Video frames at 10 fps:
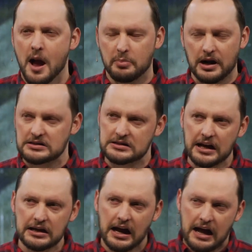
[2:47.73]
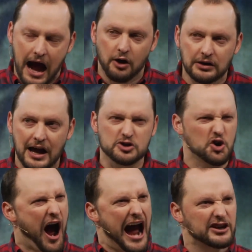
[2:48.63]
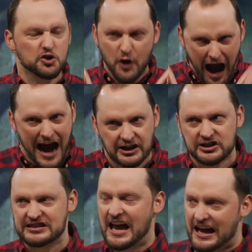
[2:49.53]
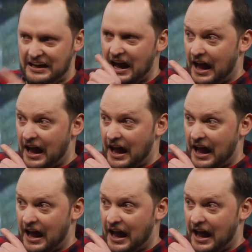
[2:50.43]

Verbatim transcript: but I said it out loud so I knew I could say it.